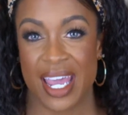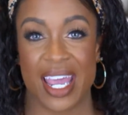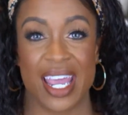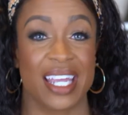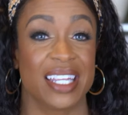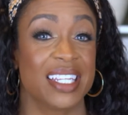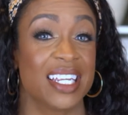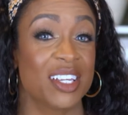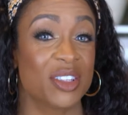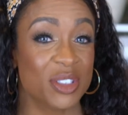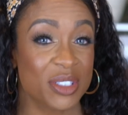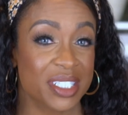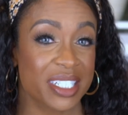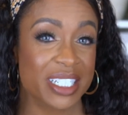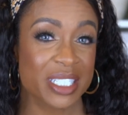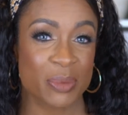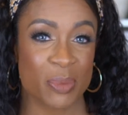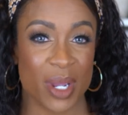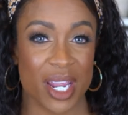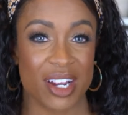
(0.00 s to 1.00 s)
and the other
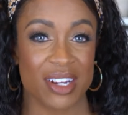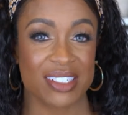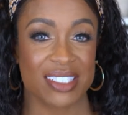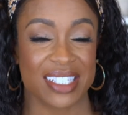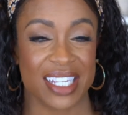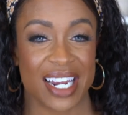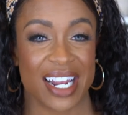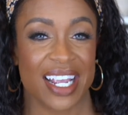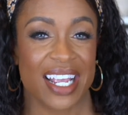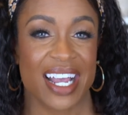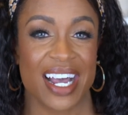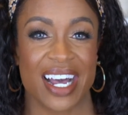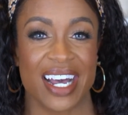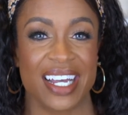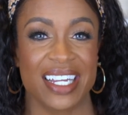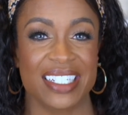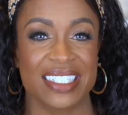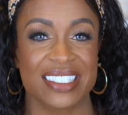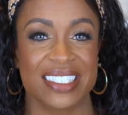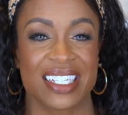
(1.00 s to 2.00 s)
six pairs that I
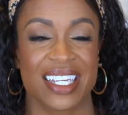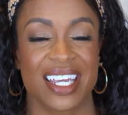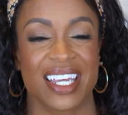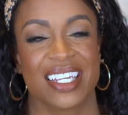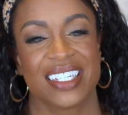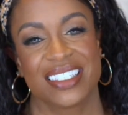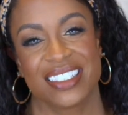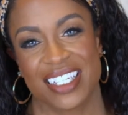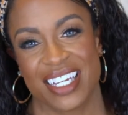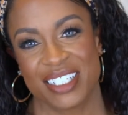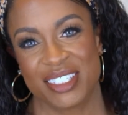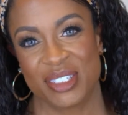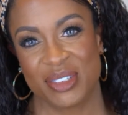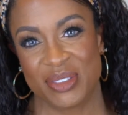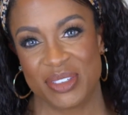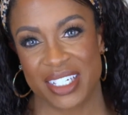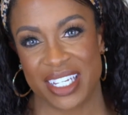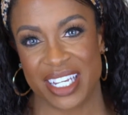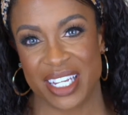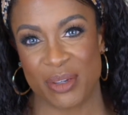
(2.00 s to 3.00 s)
got. Stay
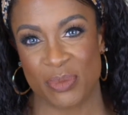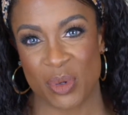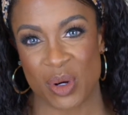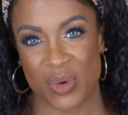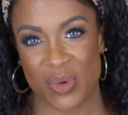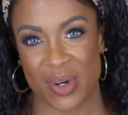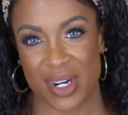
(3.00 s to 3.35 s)
tuned and keep on